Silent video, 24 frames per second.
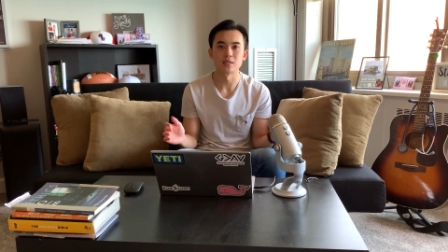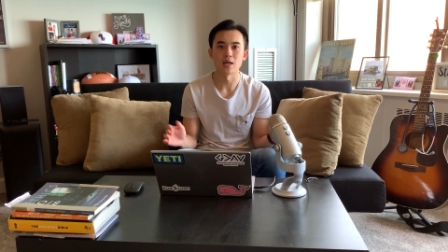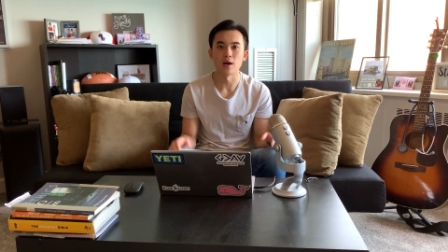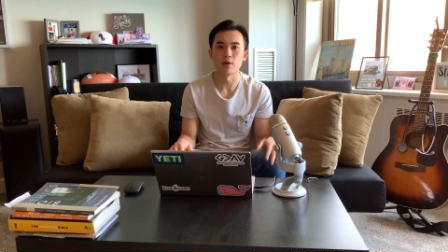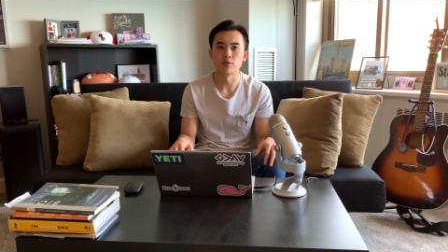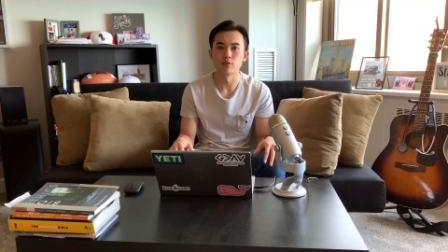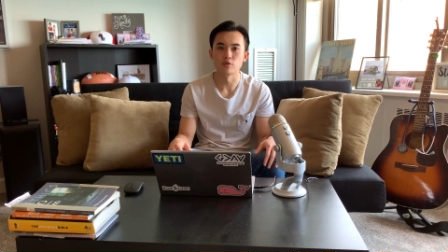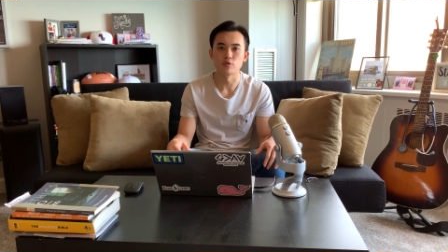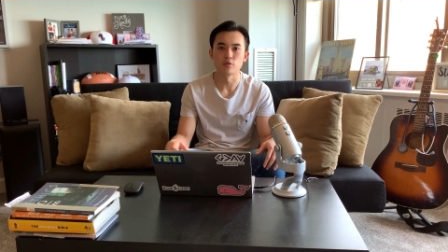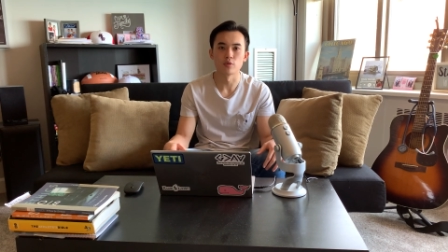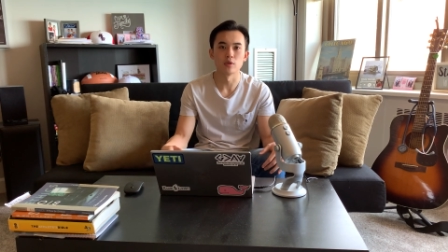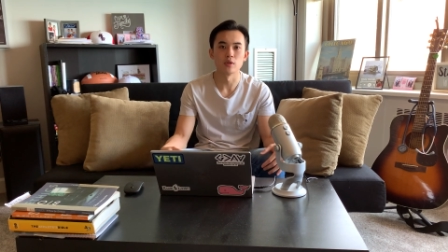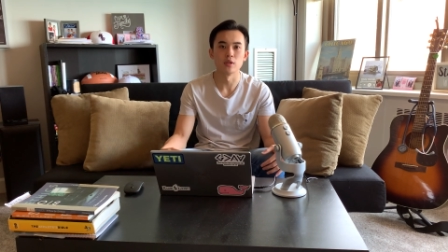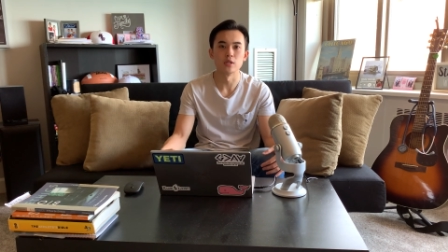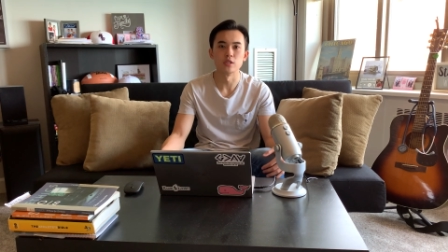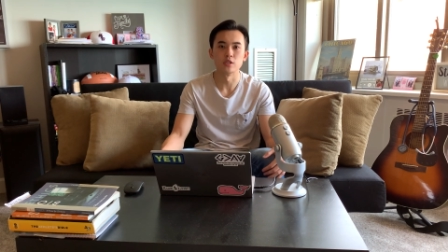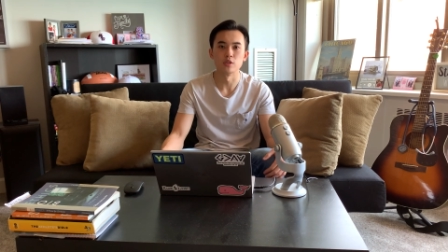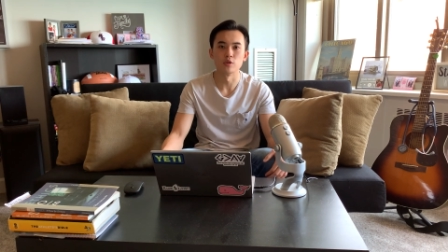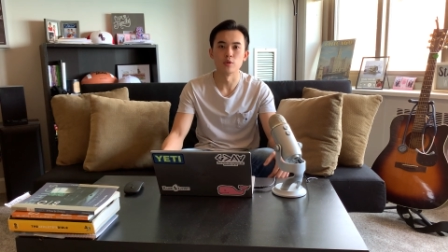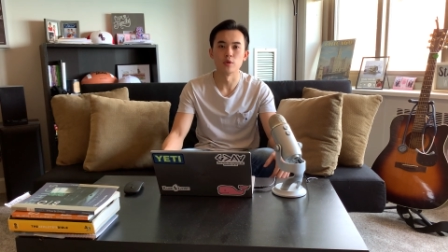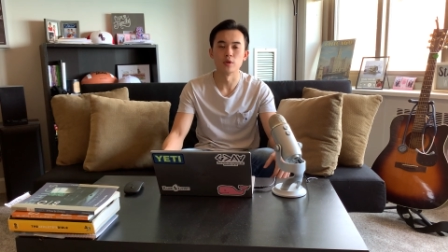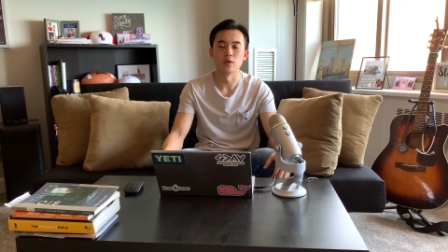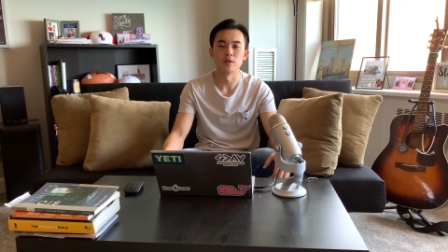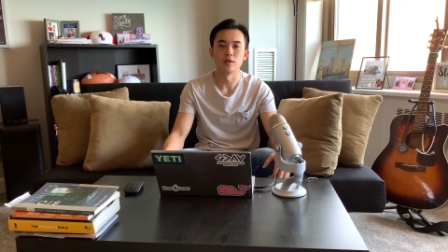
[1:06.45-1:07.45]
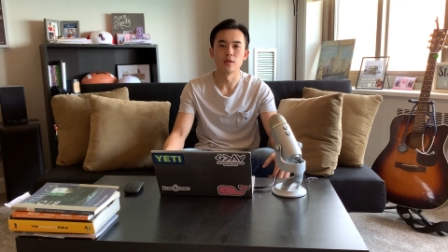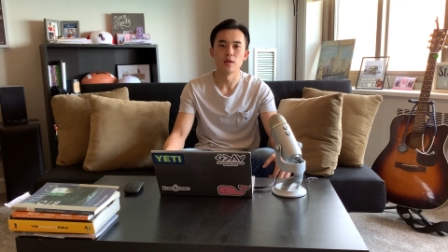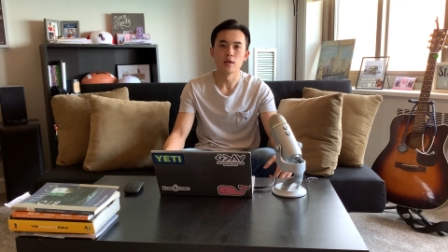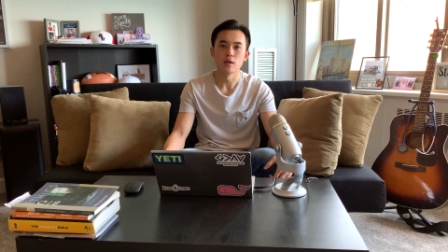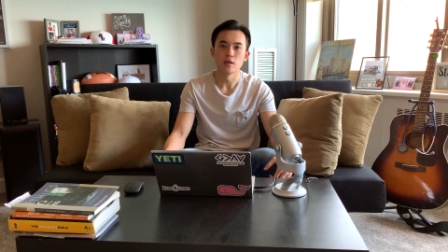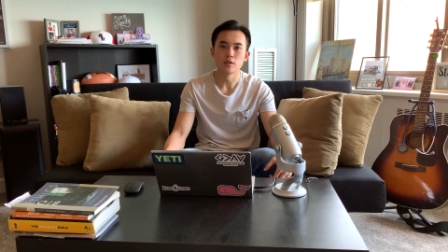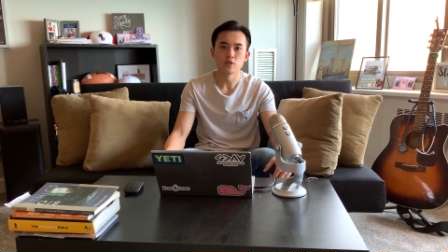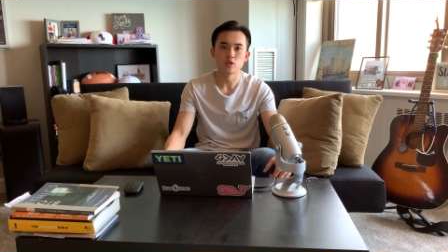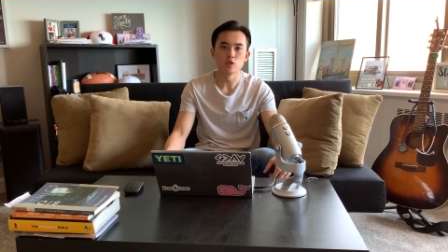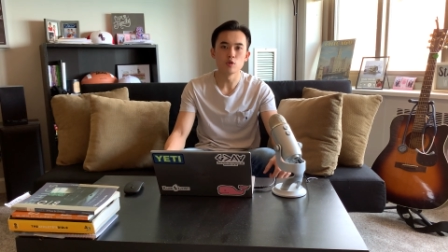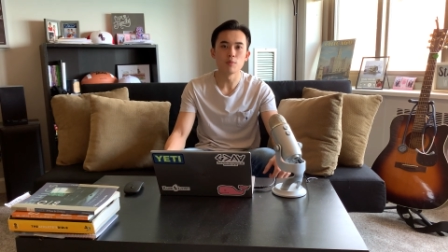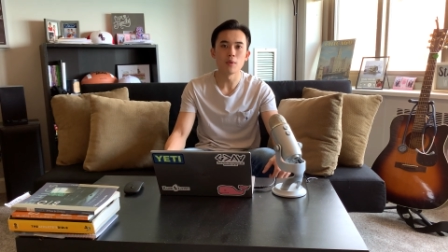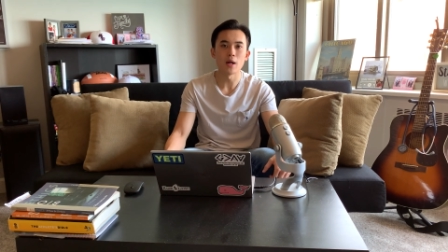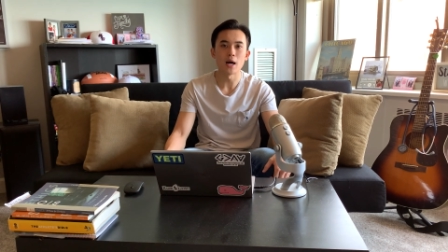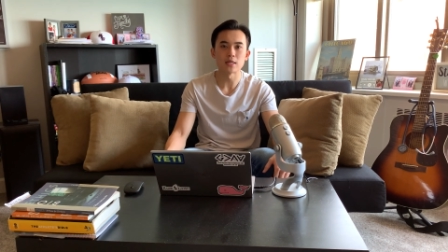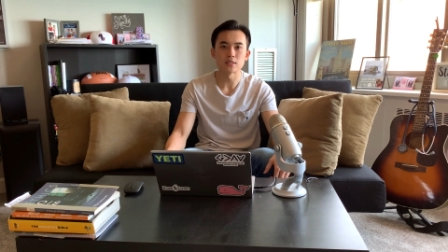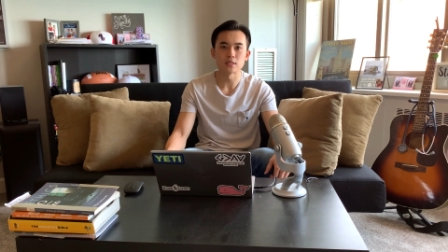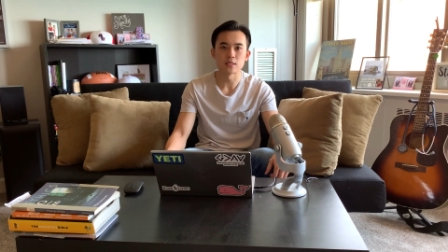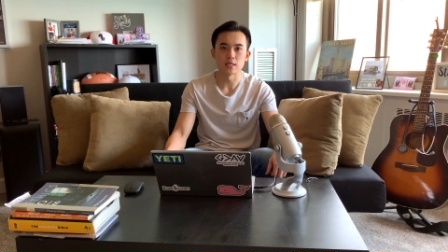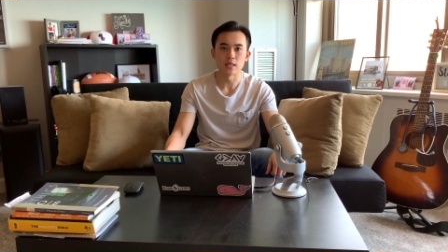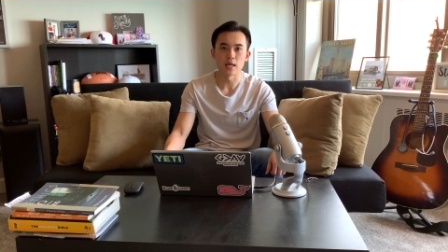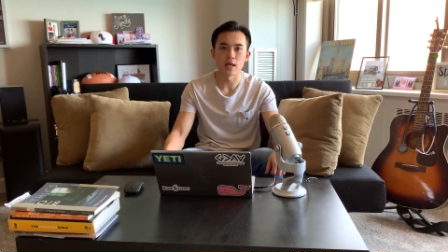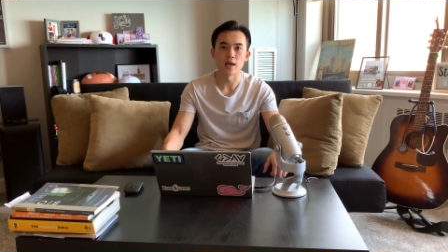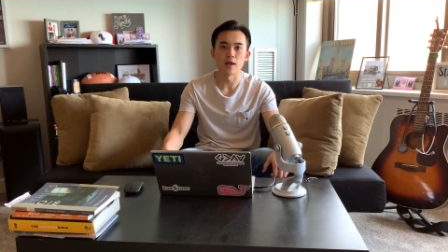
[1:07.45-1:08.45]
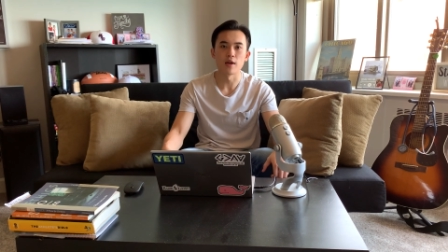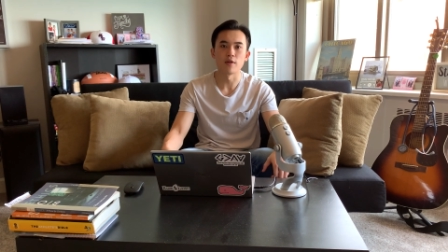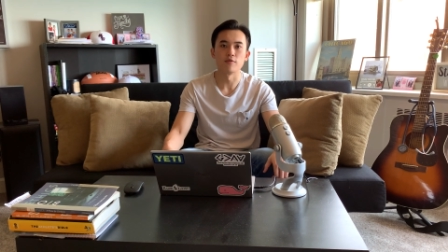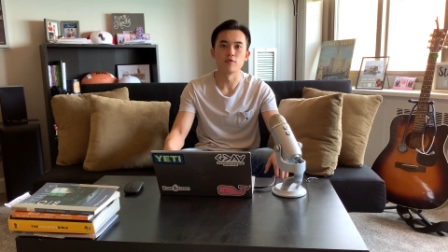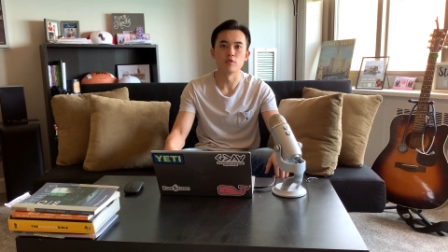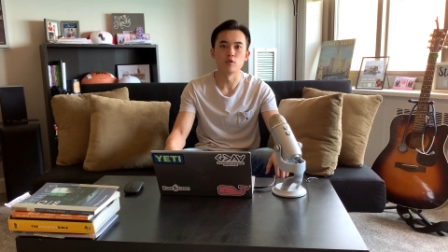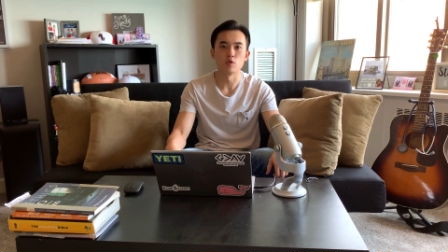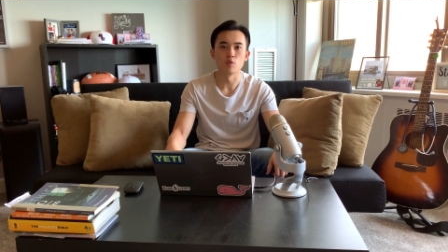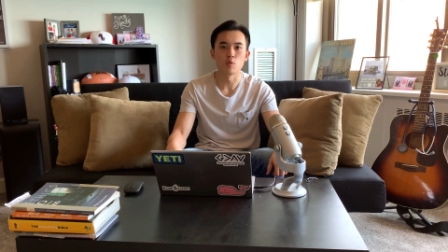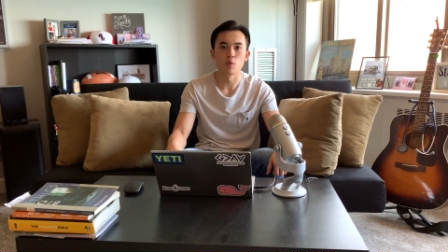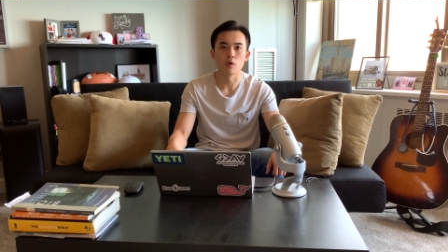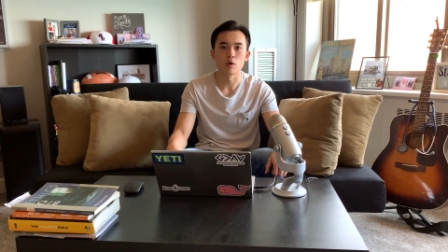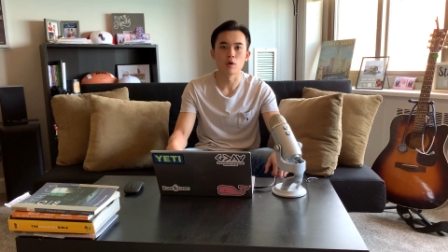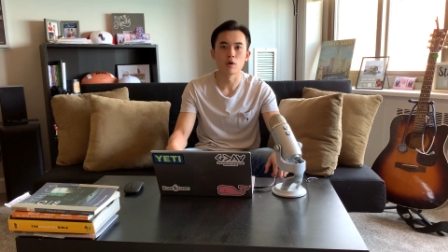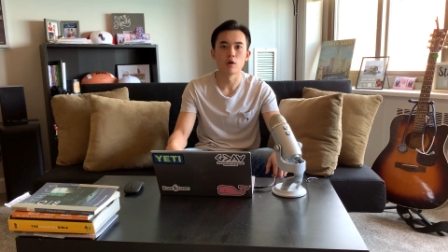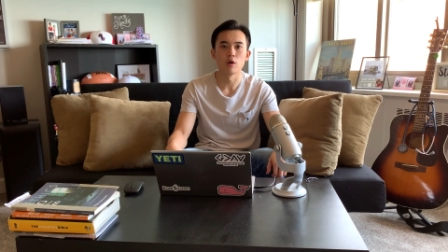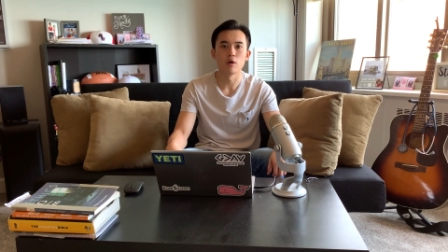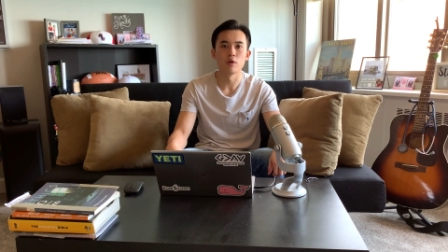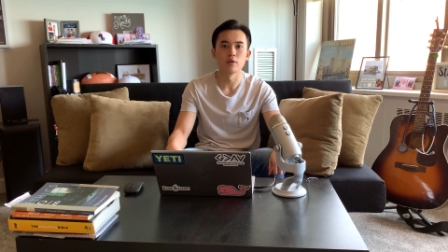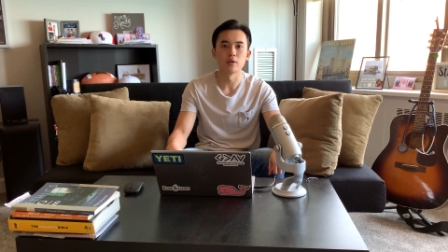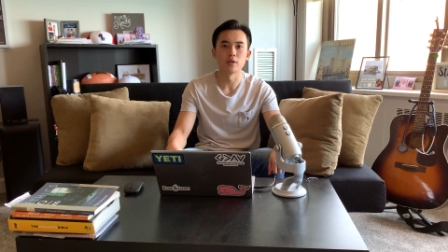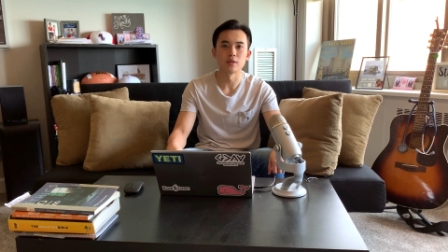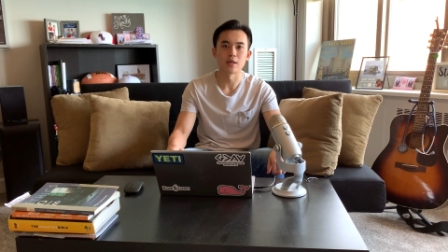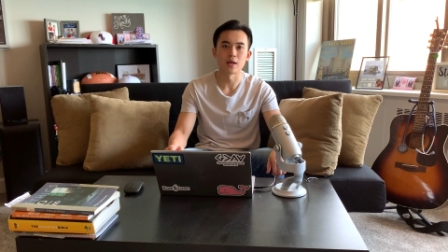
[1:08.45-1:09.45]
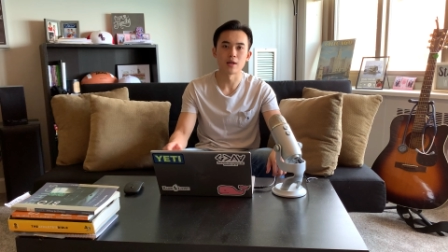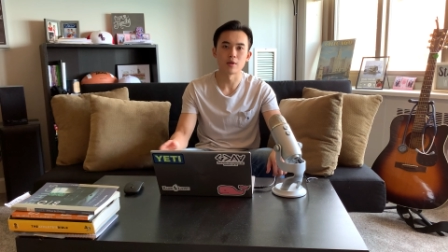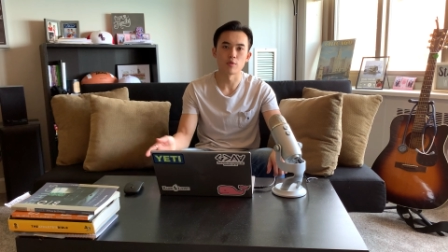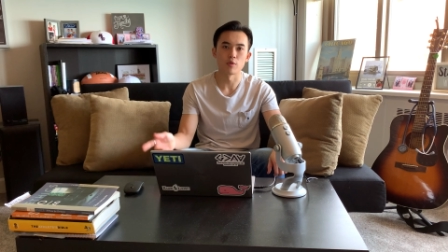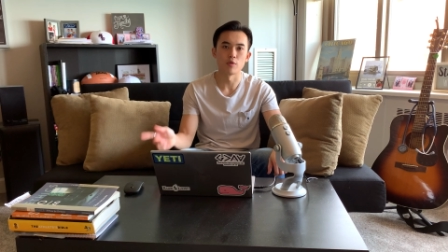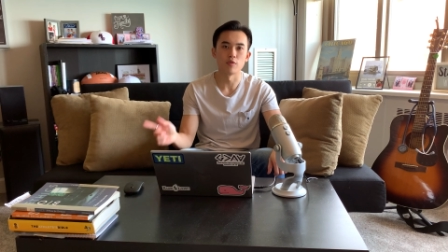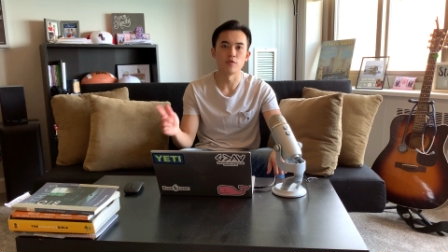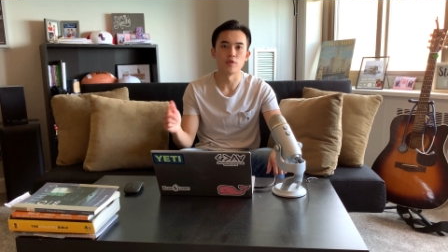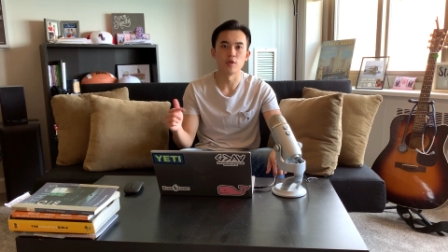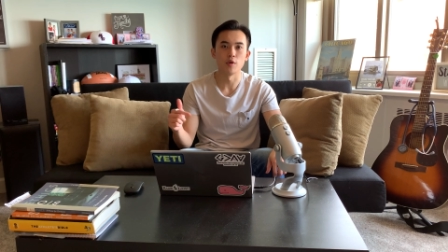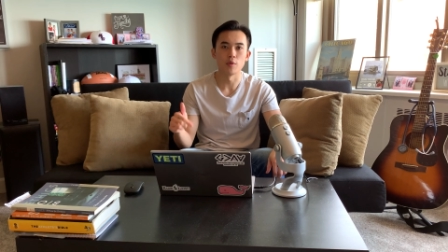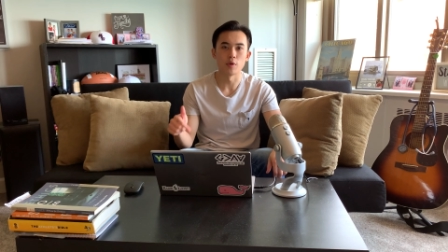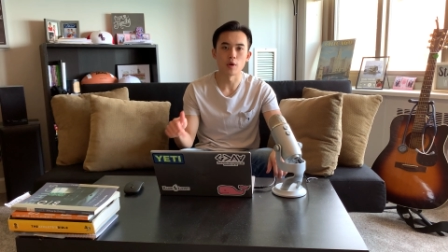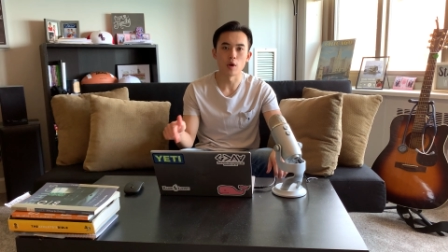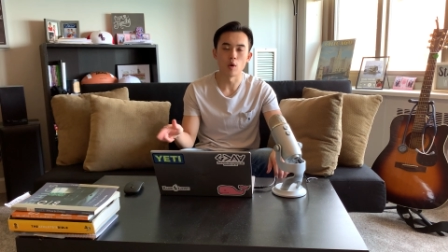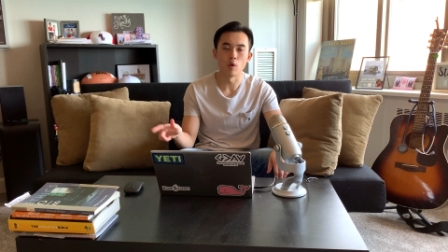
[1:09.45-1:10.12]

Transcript: I was really doing two blocks a day of UWorld and kind of reviewing